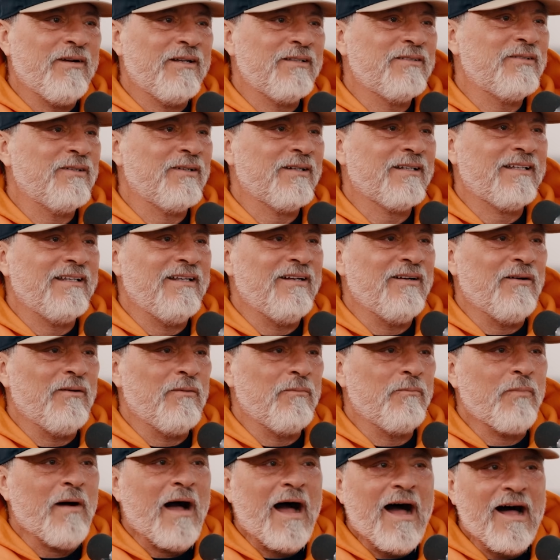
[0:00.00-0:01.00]
I took
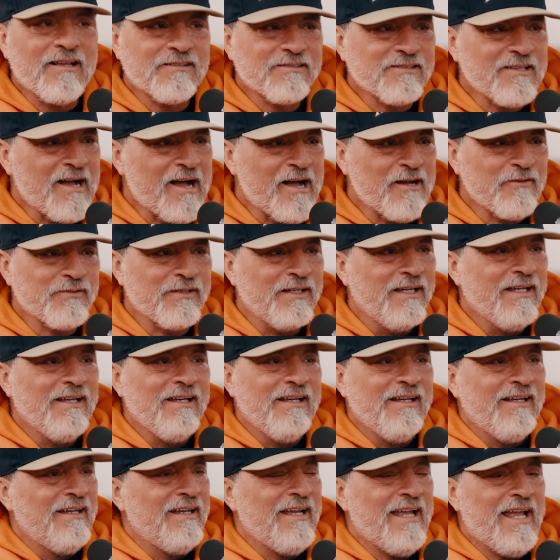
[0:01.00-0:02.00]
boss off,
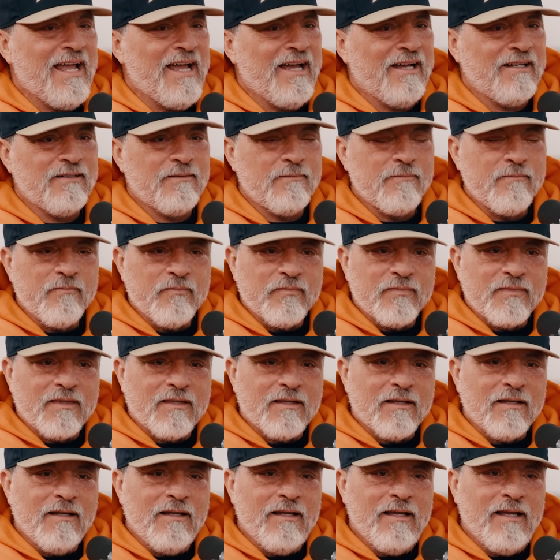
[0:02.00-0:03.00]
and
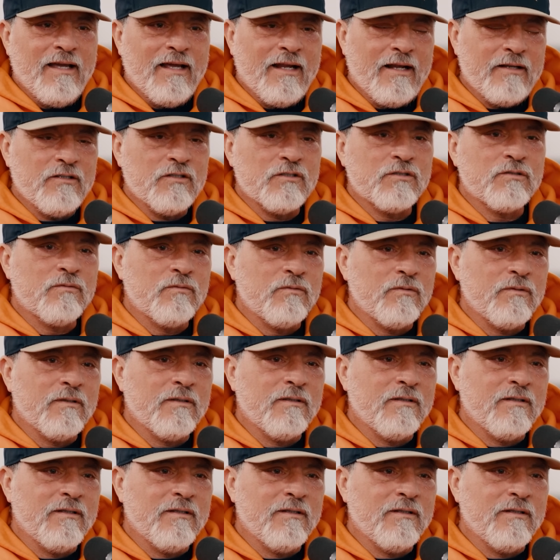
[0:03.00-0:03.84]
I just